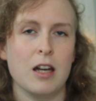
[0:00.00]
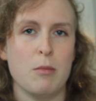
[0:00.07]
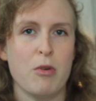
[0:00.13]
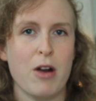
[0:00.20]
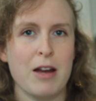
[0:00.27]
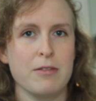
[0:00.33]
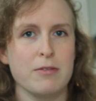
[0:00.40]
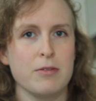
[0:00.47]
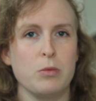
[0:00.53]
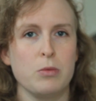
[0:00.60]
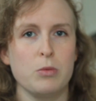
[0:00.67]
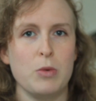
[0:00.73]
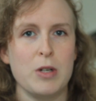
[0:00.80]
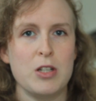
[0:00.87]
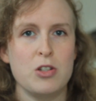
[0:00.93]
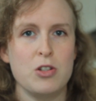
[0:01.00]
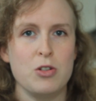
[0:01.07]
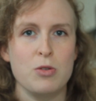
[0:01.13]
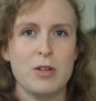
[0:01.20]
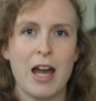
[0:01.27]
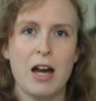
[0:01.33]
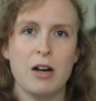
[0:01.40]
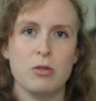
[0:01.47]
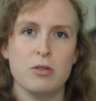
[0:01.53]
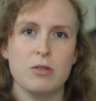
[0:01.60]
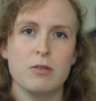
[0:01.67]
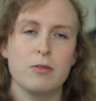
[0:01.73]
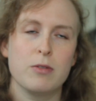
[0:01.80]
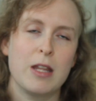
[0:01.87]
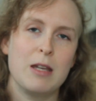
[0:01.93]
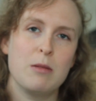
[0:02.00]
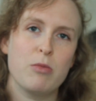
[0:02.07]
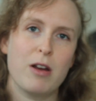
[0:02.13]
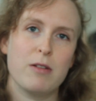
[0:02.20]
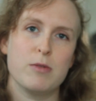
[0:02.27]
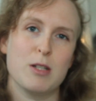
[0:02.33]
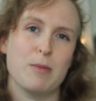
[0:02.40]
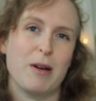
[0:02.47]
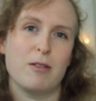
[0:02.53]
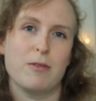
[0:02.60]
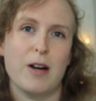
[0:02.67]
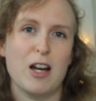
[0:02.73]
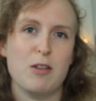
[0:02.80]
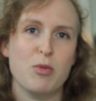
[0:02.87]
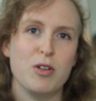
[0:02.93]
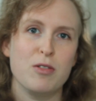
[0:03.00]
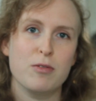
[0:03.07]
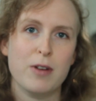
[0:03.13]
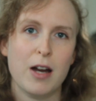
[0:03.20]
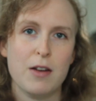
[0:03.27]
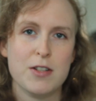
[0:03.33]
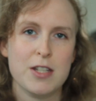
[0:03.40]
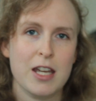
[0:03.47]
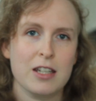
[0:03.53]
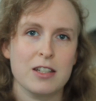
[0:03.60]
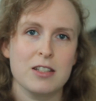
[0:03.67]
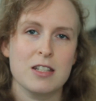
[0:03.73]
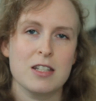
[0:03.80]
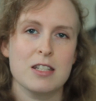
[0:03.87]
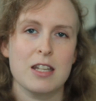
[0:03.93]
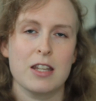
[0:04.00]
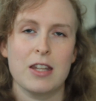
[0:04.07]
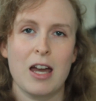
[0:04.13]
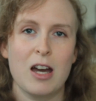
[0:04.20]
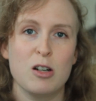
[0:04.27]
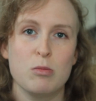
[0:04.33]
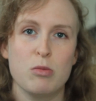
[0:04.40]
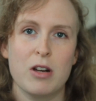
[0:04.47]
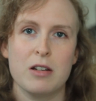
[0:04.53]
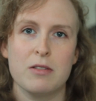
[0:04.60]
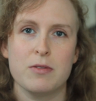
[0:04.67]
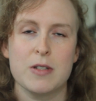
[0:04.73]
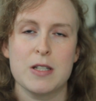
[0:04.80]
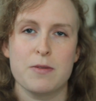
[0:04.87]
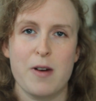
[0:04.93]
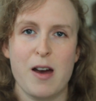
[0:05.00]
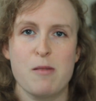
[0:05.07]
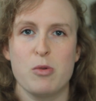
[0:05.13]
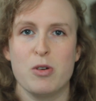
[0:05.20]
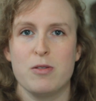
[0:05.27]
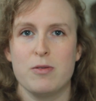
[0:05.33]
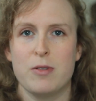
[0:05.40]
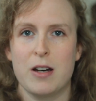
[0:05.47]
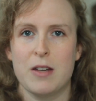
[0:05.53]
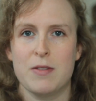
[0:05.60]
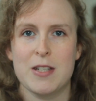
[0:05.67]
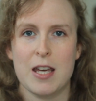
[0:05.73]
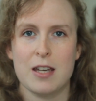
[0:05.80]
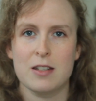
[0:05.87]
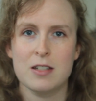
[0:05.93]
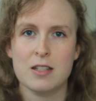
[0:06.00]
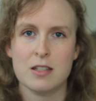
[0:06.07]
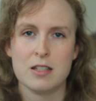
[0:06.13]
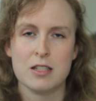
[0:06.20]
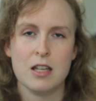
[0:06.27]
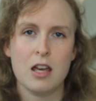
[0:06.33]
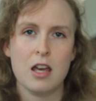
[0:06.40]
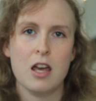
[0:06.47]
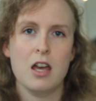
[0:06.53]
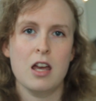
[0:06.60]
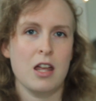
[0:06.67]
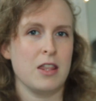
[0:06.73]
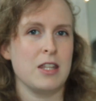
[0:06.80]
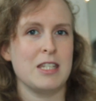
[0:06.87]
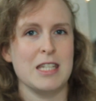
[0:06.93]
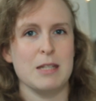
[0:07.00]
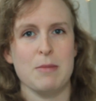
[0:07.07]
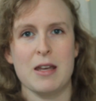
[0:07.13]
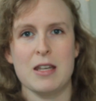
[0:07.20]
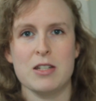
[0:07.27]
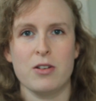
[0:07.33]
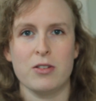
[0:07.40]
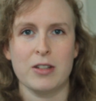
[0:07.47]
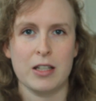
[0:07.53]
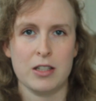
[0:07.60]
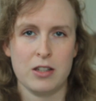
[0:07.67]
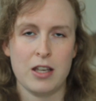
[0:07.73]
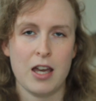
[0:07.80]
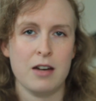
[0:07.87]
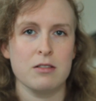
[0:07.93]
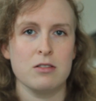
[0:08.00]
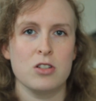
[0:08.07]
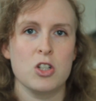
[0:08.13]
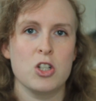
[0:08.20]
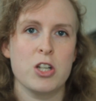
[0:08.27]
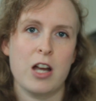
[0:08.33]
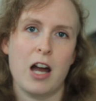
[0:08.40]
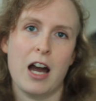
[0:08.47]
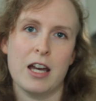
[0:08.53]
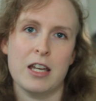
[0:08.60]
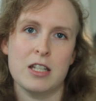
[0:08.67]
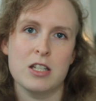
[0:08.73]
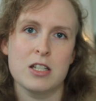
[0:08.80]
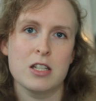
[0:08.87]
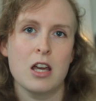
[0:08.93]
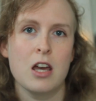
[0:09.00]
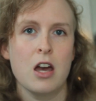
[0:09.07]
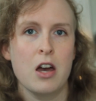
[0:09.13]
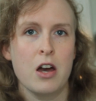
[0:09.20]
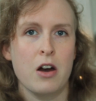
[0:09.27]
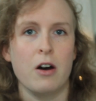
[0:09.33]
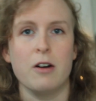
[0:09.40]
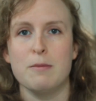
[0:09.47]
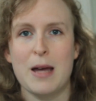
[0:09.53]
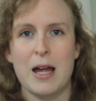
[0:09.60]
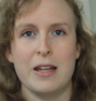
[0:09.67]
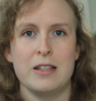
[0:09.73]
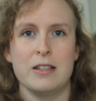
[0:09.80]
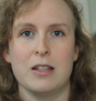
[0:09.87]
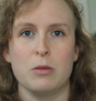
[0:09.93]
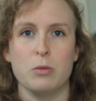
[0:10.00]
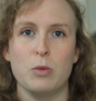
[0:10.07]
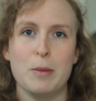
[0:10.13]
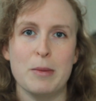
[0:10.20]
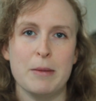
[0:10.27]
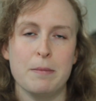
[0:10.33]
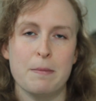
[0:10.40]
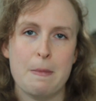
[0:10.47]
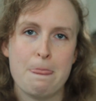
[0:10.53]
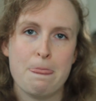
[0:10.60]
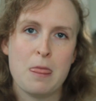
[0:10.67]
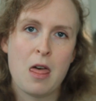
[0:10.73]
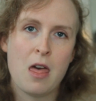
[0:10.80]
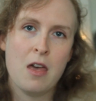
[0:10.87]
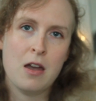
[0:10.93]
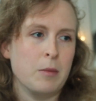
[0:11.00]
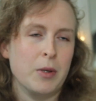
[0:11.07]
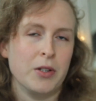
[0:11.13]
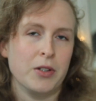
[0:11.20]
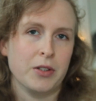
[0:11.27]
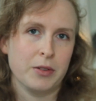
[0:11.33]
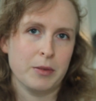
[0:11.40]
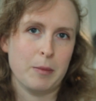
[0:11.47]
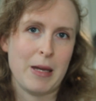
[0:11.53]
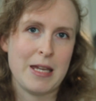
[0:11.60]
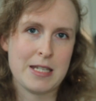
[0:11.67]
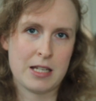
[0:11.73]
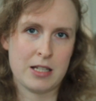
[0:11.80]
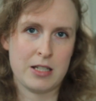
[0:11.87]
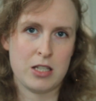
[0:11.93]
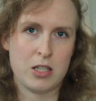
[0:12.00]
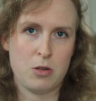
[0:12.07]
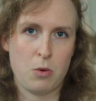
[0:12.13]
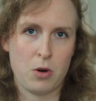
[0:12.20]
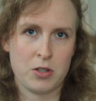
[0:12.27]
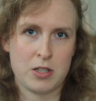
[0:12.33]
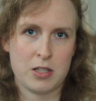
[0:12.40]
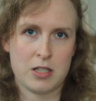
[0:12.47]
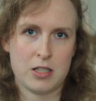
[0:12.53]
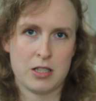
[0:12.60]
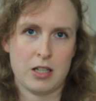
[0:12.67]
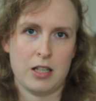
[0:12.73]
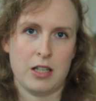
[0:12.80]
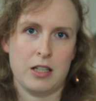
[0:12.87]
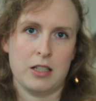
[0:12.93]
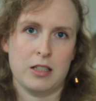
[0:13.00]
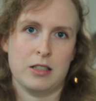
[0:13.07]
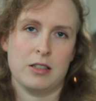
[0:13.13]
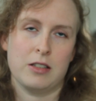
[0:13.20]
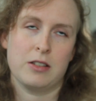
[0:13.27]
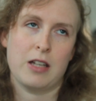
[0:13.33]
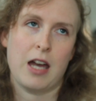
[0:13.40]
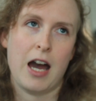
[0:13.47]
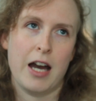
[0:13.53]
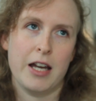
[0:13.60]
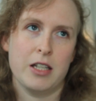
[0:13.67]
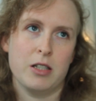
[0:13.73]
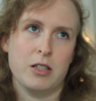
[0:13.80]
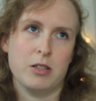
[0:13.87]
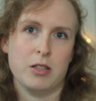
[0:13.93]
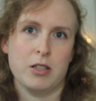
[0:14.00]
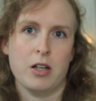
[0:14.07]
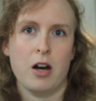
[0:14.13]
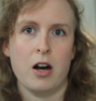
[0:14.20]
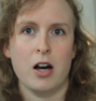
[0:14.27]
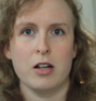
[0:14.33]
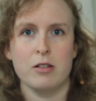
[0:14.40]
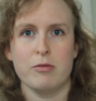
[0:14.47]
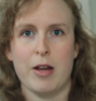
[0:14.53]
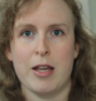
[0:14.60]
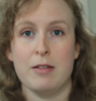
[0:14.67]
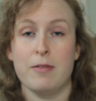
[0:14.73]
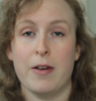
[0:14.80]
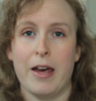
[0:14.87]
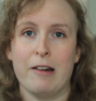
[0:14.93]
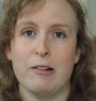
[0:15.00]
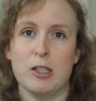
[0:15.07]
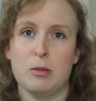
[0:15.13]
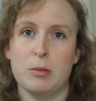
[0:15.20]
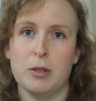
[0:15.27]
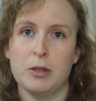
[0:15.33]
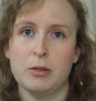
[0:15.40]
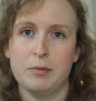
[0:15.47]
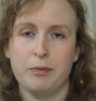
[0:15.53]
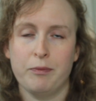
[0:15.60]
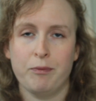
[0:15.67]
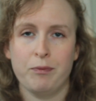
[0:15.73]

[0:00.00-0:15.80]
a breath which you count. The in-breath is about 5.5 seconds and the out-breath is 5.5 seconds. And this is based on like the average height of men and women. But basically you want a higher heart rate variable,